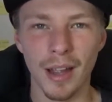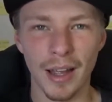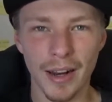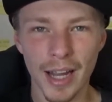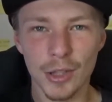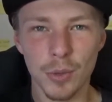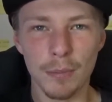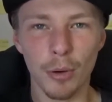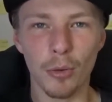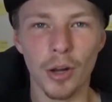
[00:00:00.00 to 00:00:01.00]
and as we
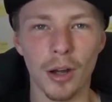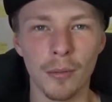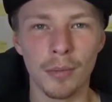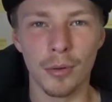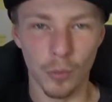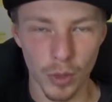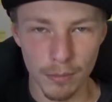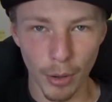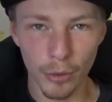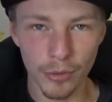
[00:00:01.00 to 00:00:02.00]
pulled up, we
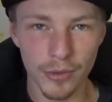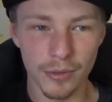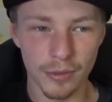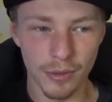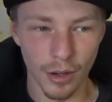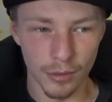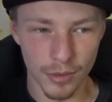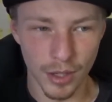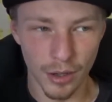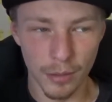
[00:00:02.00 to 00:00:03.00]
both
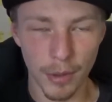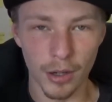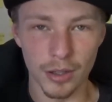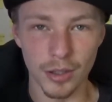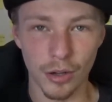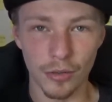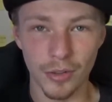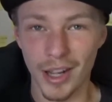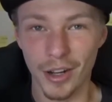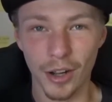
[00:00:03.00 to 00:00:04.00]
turned the bikes off
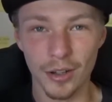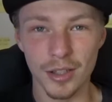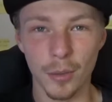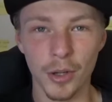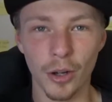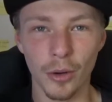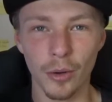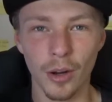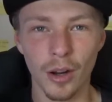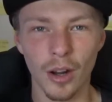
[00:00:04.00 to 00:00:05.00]
and heard someone go,
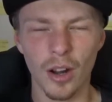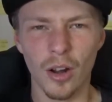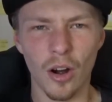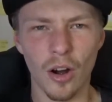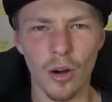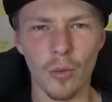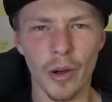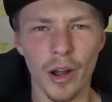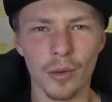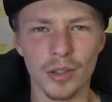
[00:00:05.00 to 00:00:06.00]
"Oh,
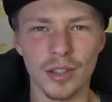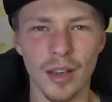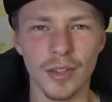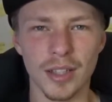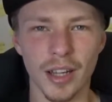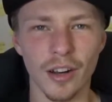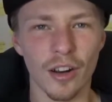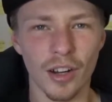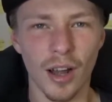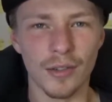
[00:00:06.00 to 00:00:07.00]
when I was 17, I'd
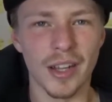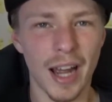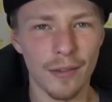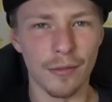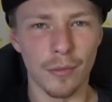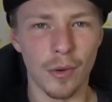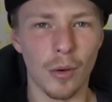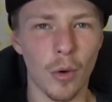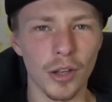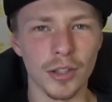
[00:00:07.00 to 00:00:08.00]
have loved to have a
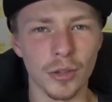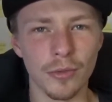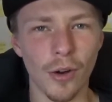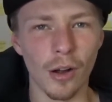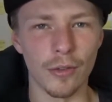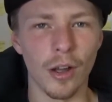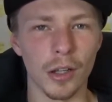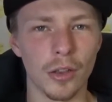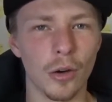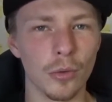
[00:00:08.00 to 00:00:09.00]
125
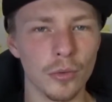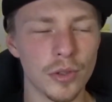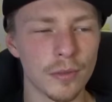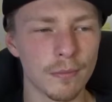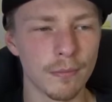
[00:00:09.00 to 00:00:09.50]
like those."